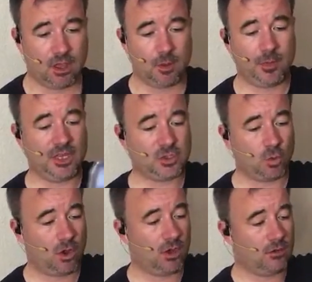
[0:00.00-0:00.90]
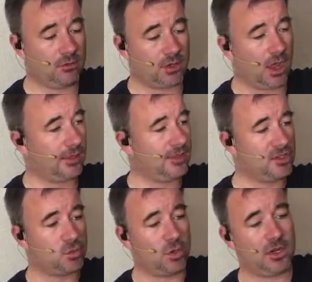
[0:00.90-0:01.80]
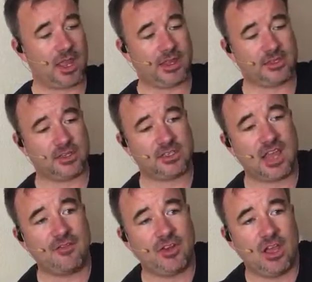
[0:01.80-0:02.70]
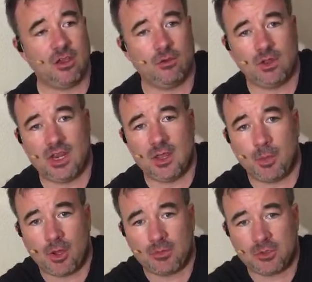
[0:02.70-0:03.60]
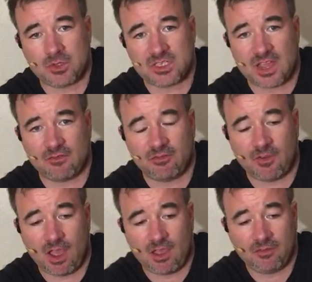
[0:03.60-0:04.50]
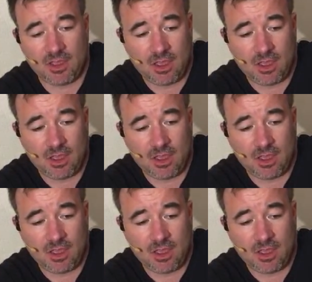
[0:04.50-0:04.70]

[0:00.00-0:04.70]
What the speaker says: This one got this one as a 7.0, and it bumped to a 7.5.